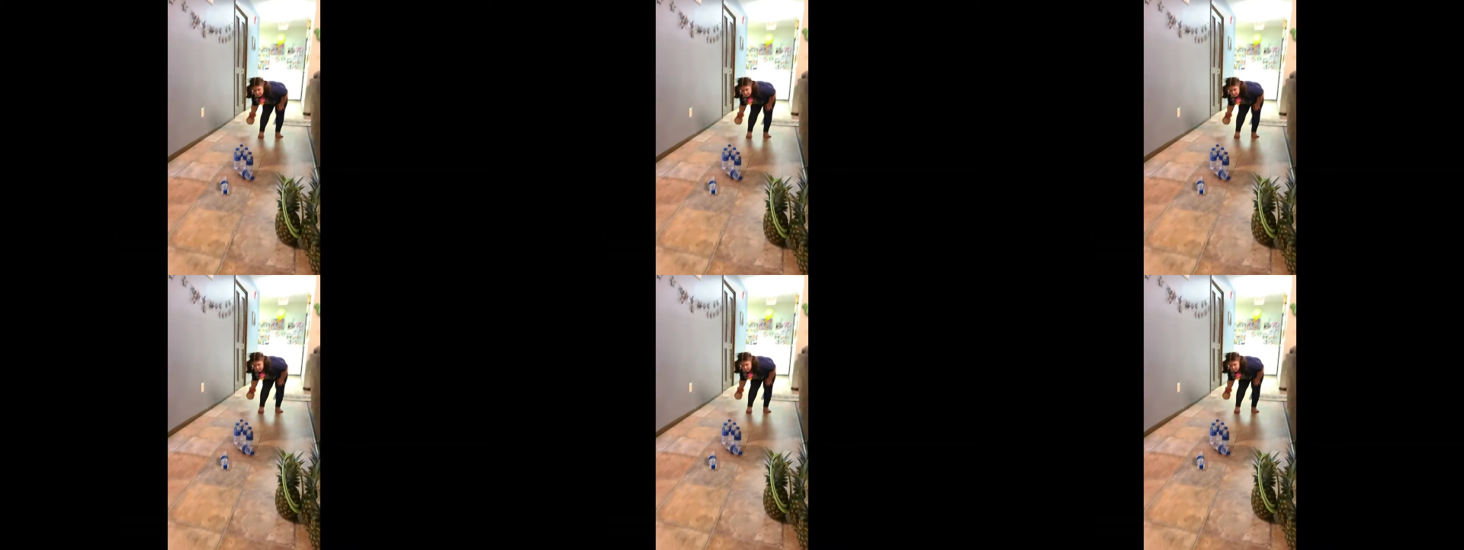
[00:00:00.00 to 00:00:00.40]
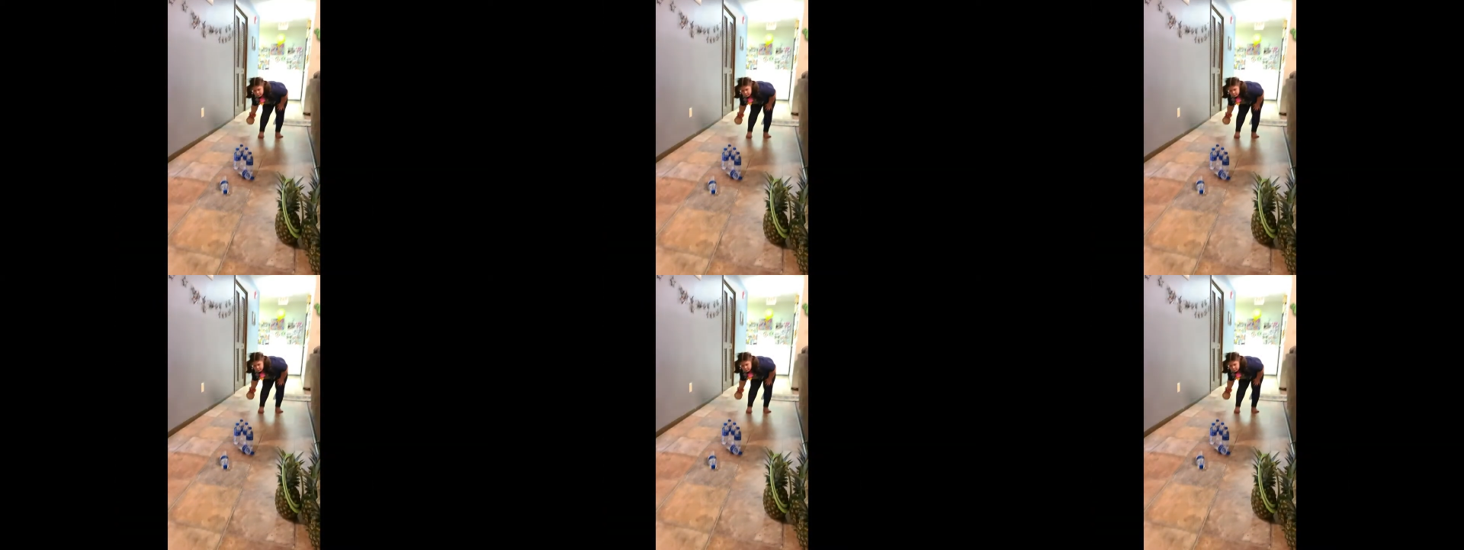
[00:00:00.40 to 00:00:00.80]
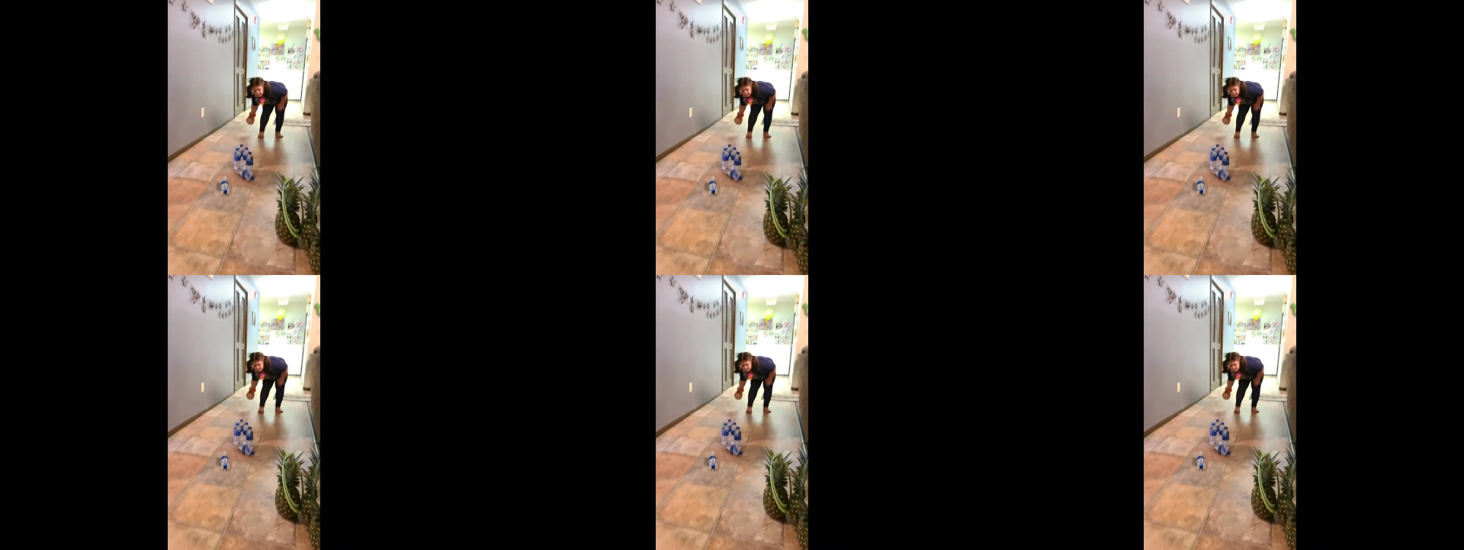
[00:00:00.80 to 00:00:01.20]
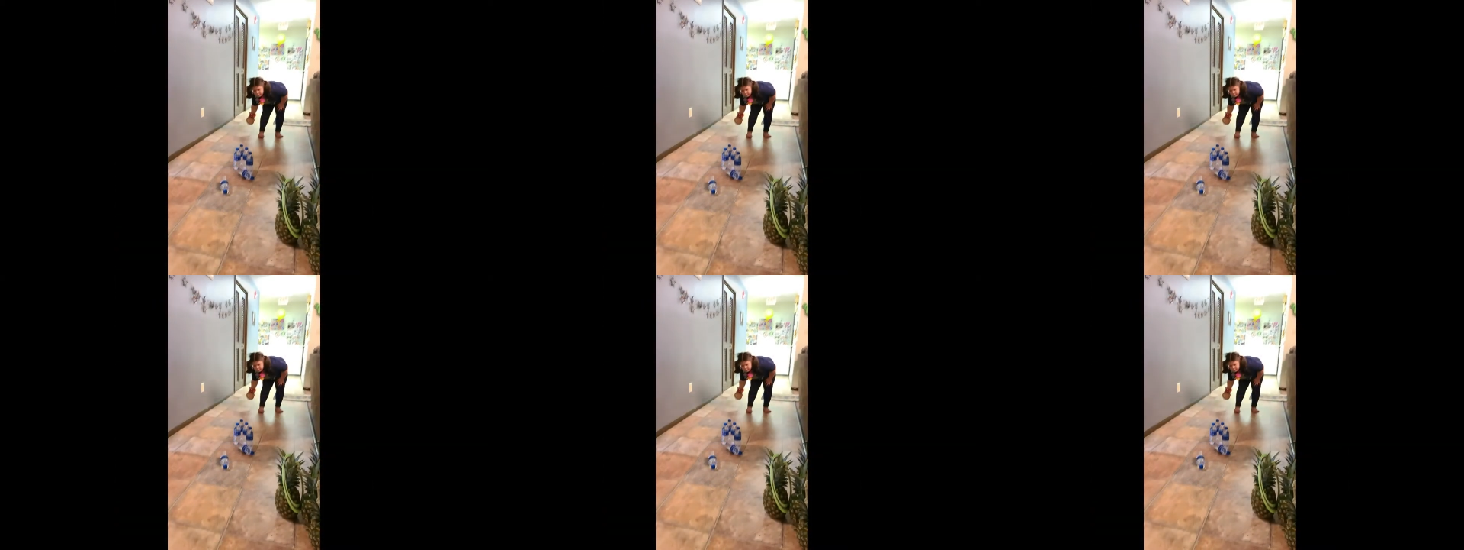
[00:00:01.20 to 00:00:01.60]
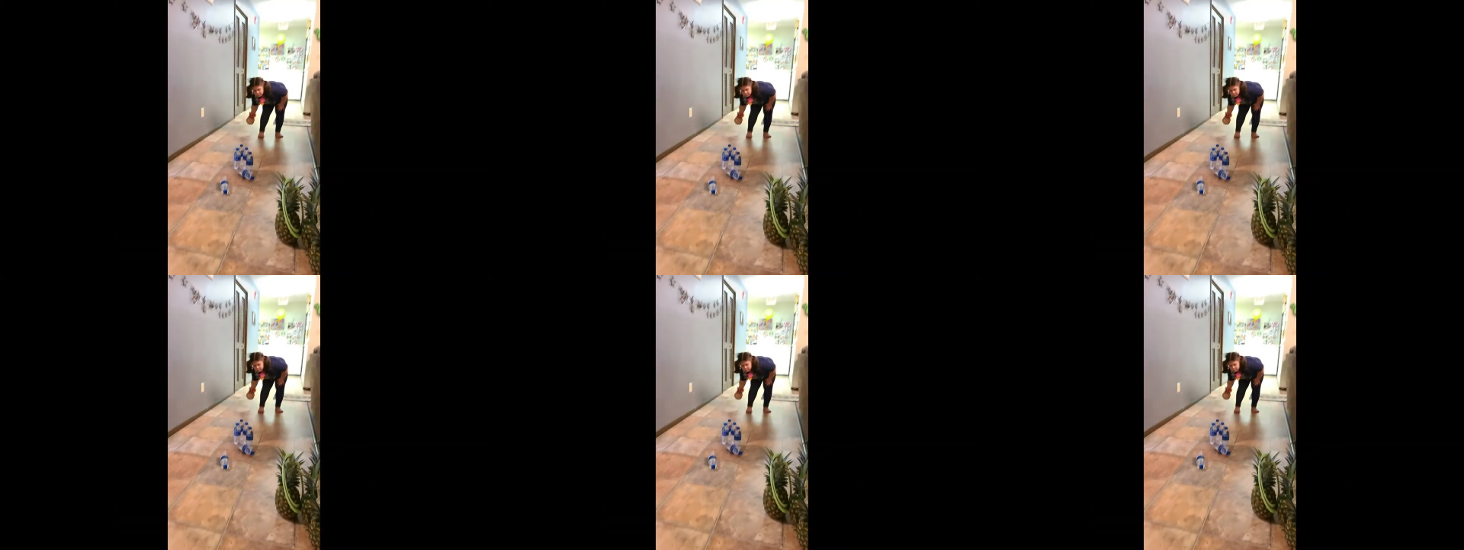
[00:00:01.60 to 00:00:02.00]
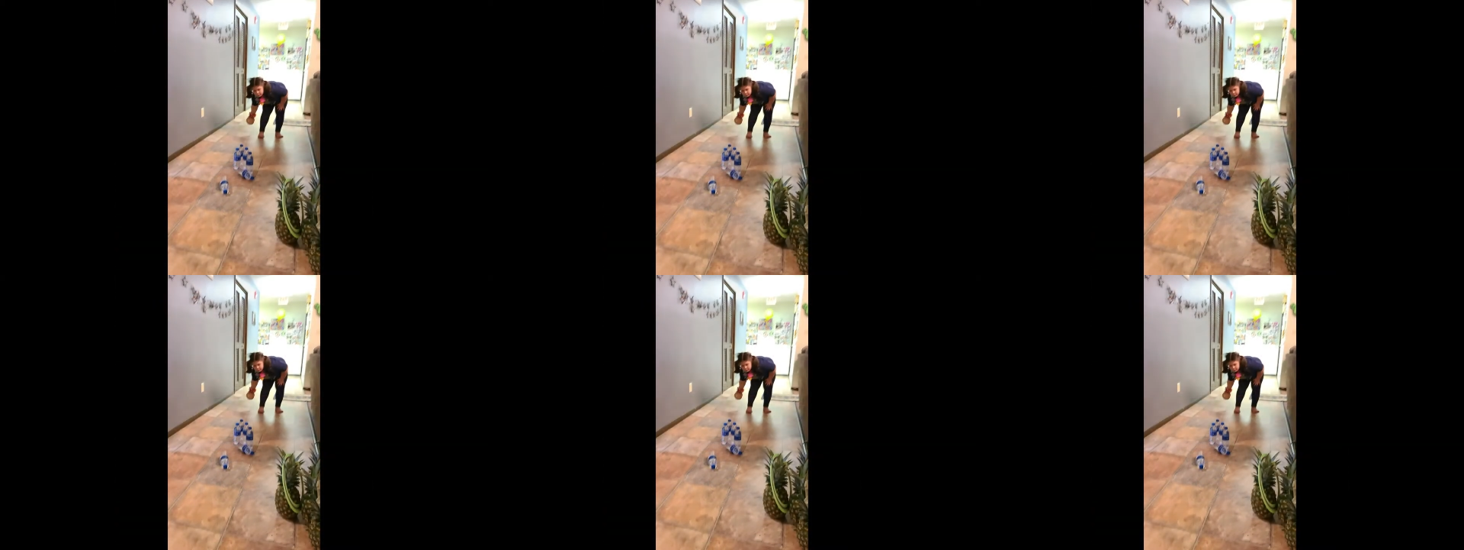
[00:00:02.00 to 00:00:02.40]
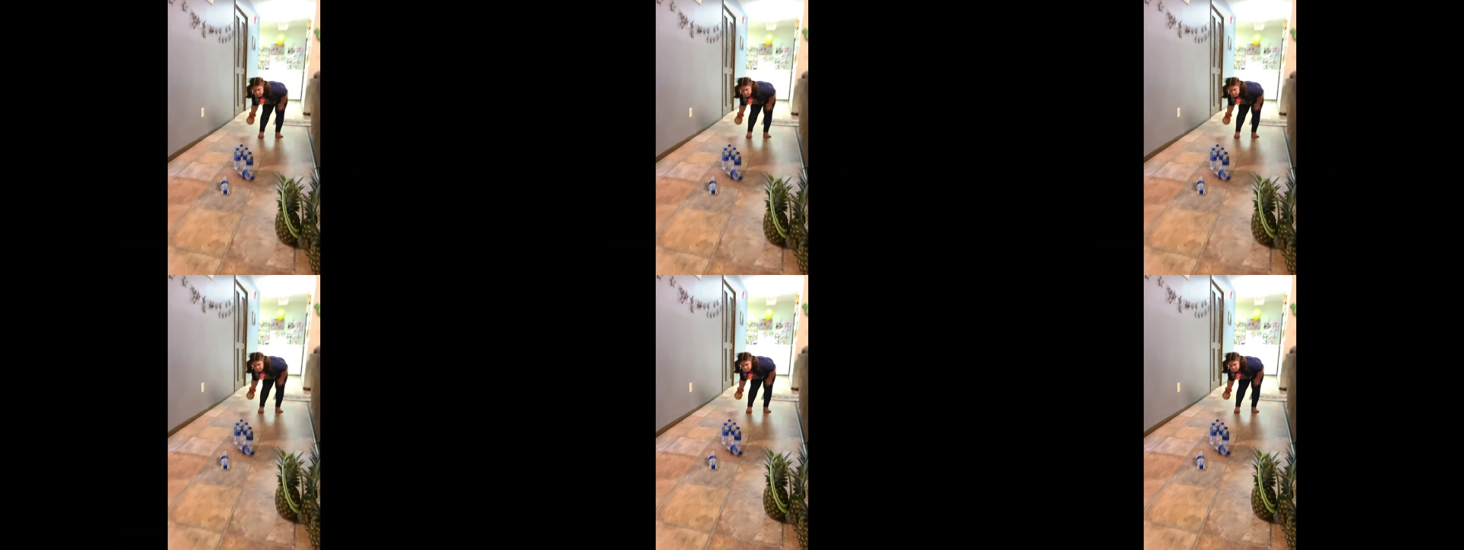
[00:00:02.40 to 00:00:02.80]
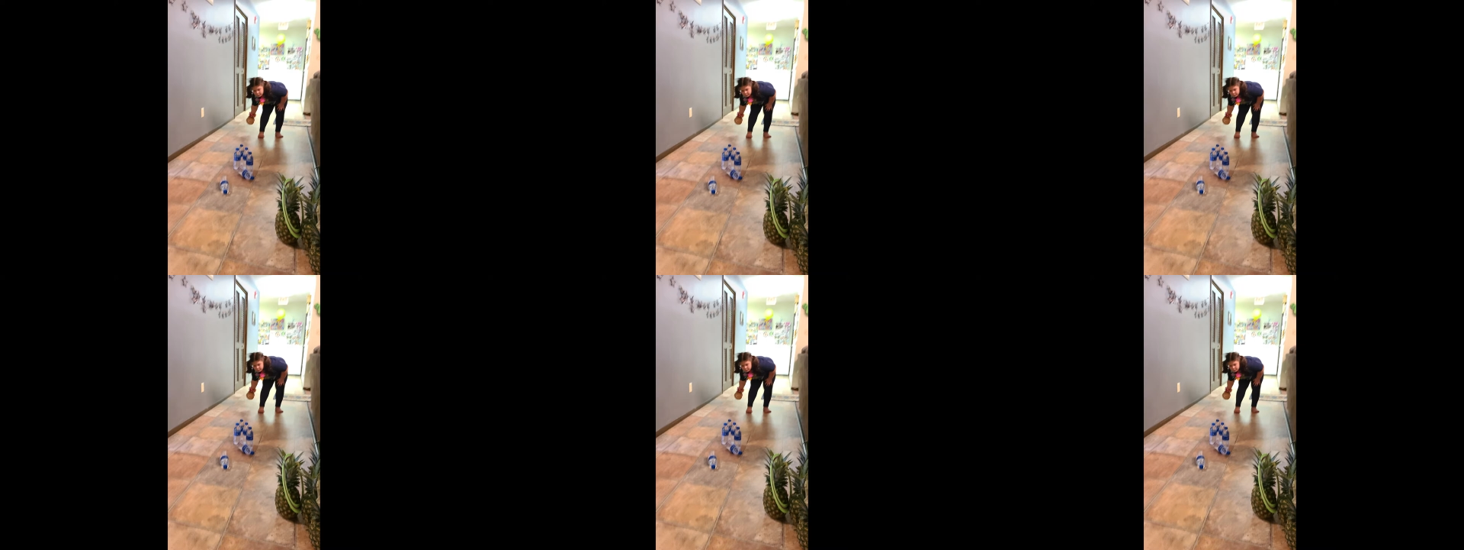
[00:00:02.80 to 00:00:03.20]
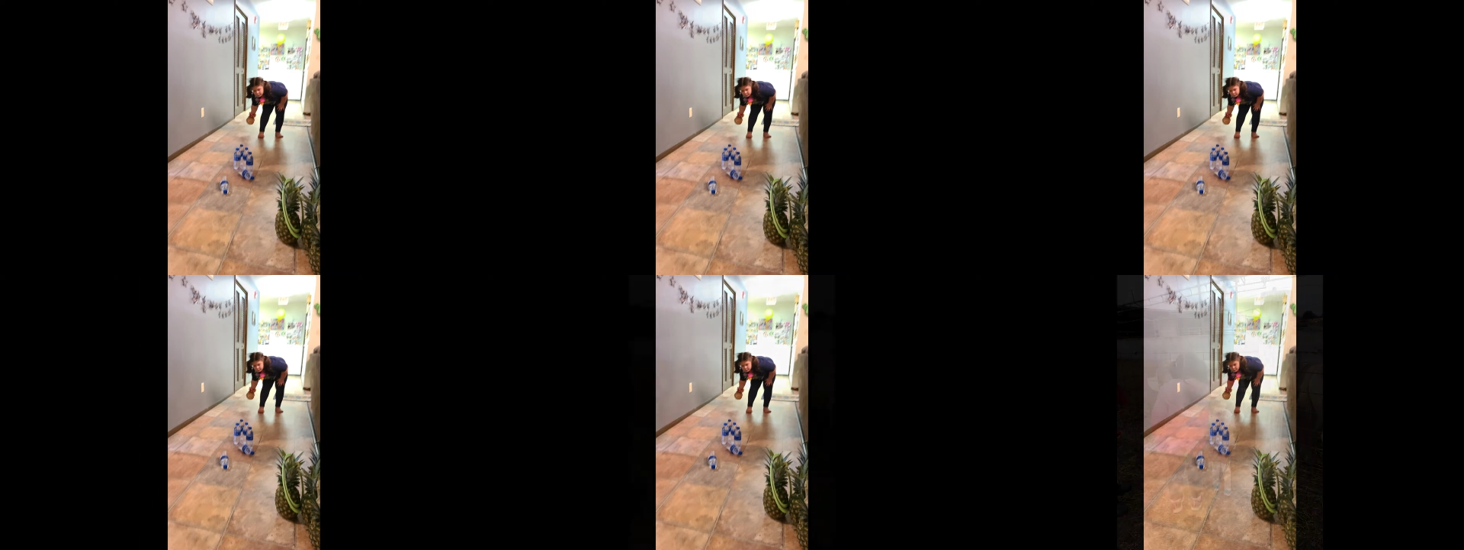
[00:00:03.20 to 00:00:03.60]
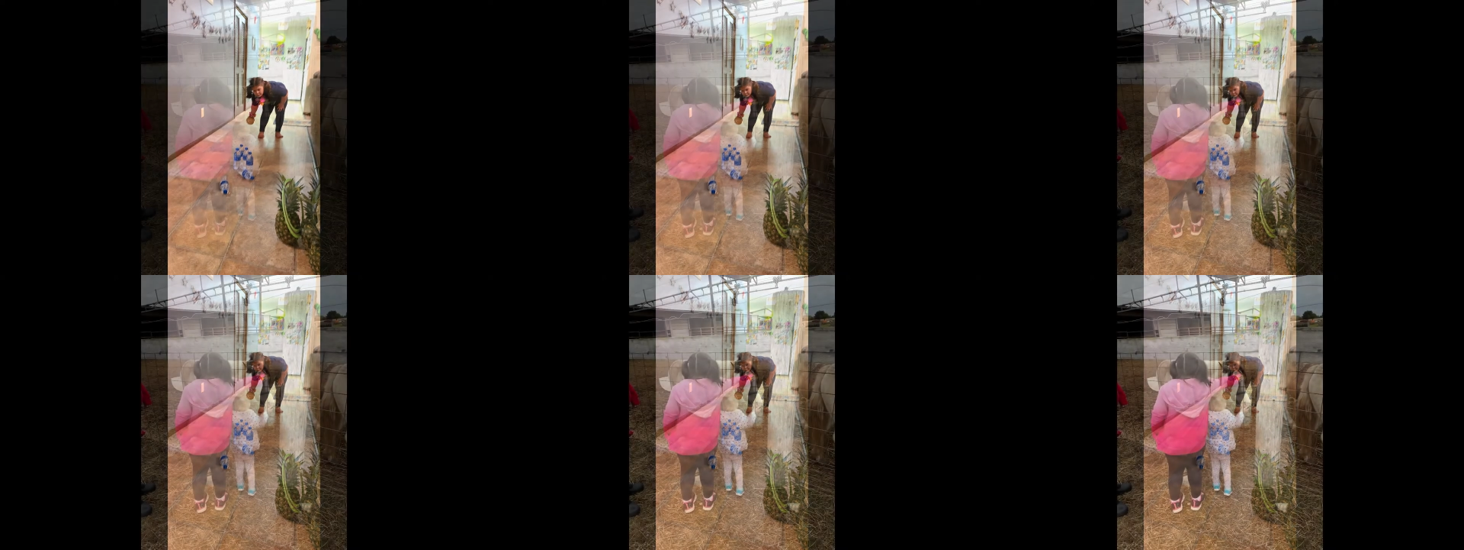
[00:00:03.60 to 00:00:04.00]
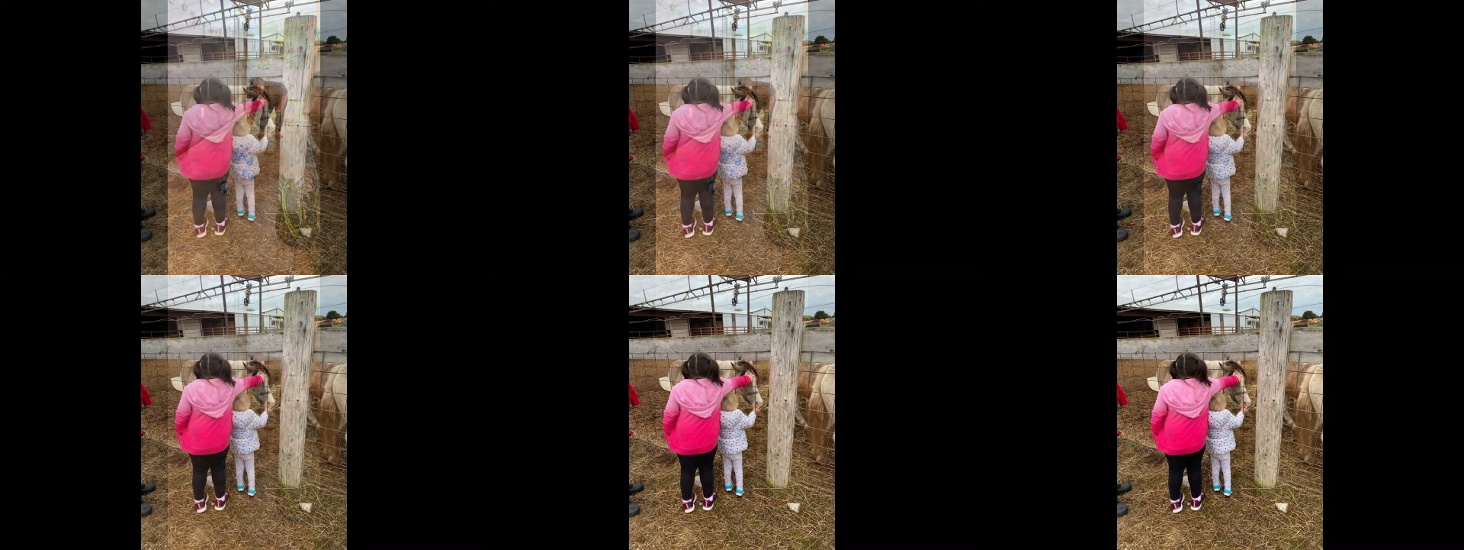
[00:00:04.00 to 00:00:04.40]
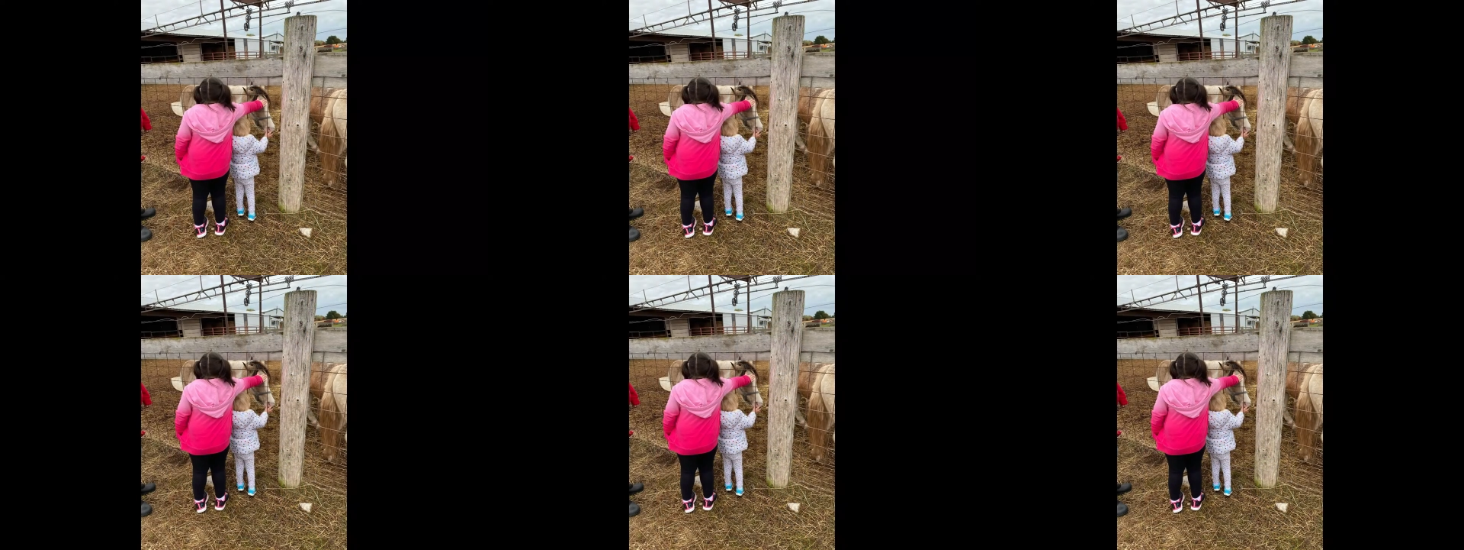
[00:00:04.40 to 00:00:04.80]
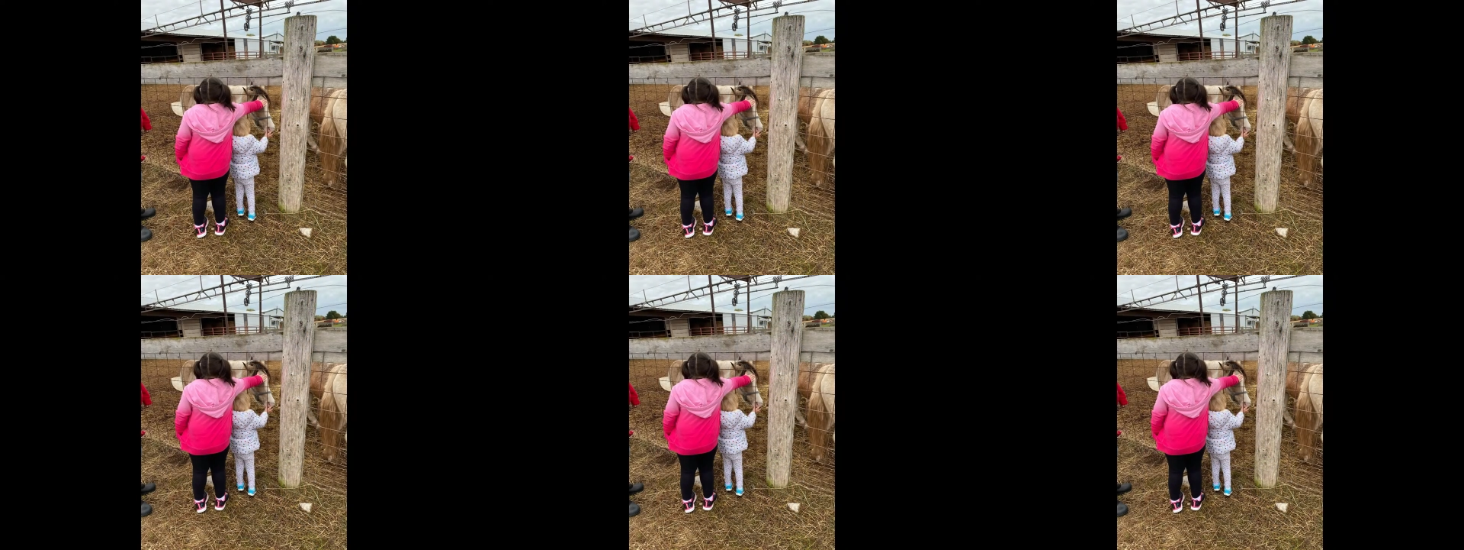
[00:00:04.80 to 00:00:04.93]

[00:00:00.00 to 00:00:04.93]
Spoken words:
[unreadable: no face in view]